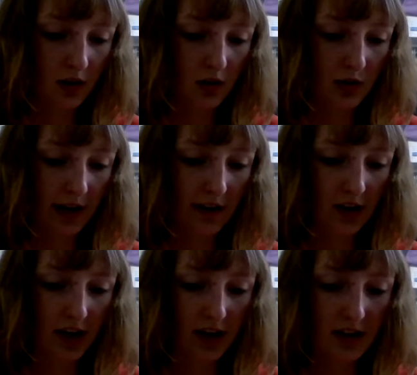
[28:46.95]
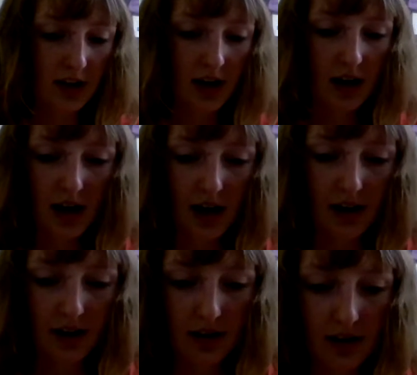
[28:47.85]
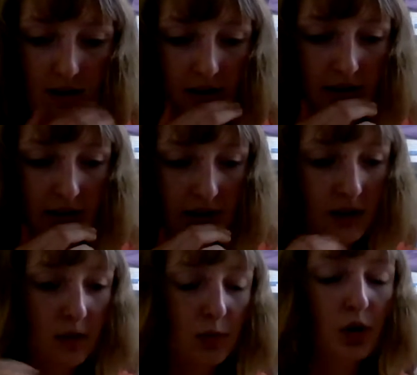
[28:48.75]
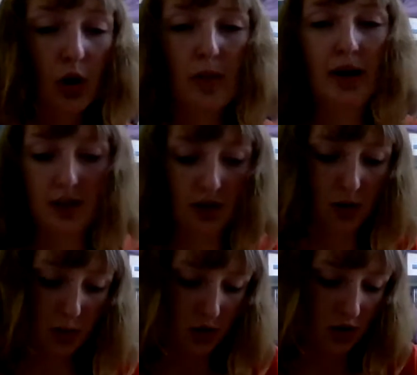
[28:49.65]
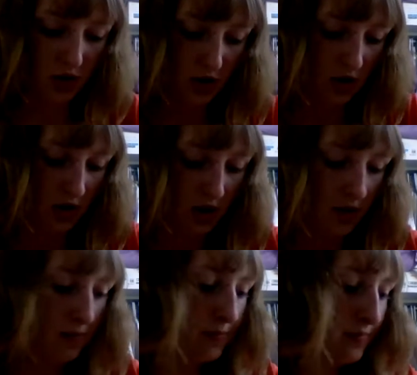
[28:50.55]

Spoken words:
So we have that, and then it would go back to the other person's turn again.